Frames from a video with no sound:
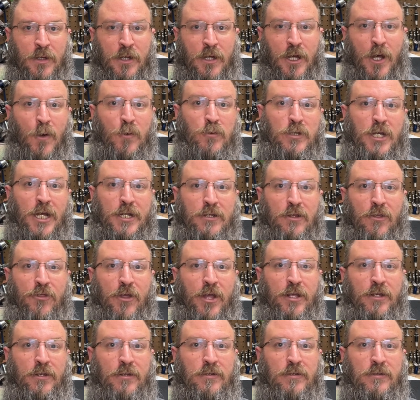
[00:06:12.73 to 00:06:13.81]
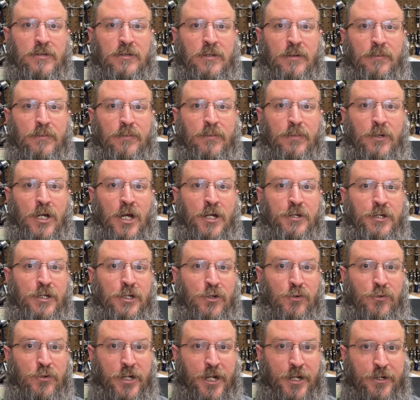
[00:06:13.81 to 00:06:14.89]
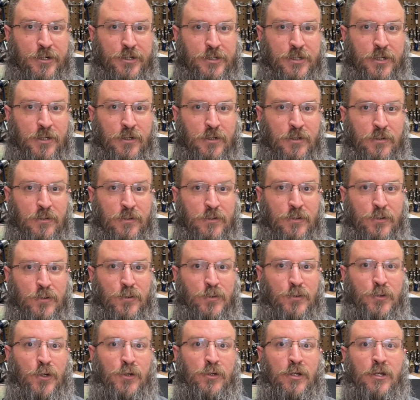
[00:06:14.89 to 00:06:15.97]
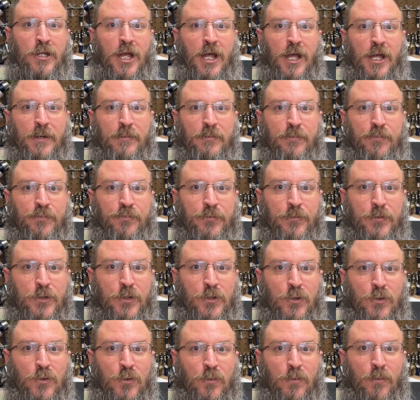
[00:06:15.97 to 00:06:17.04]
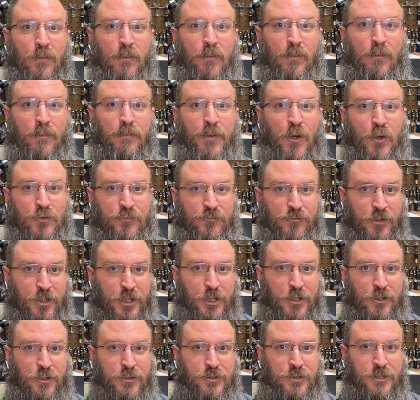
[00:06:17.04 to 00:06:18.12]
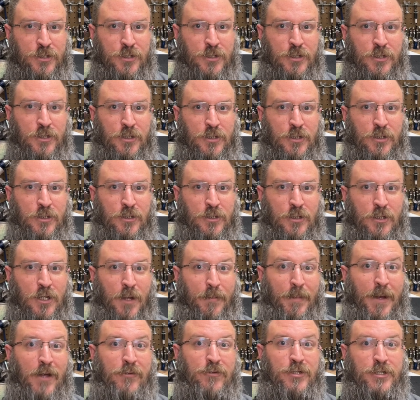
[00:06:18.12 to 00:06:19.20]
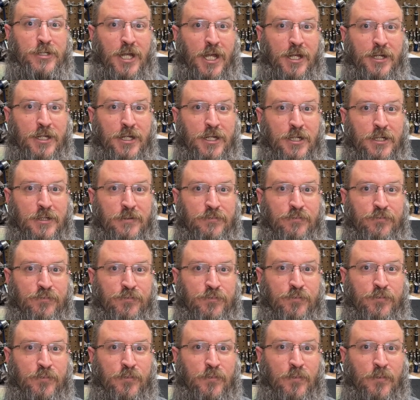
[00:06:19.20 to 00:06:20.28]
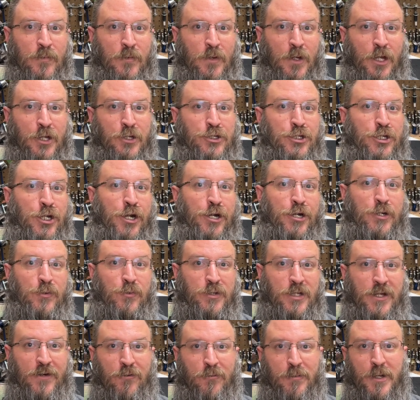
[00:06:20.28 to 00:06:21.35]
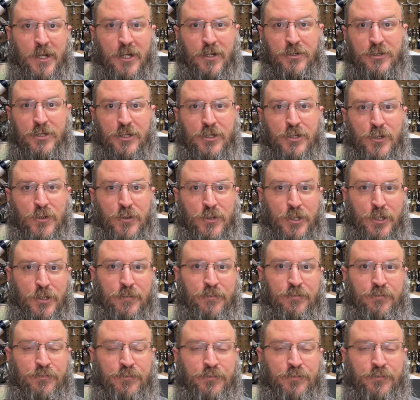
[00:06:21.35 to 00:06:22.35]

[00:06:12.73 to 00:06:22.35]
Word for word: I would like to thank some content creators who took the time to post videos about this idea and shared it with everybody else on YouTube.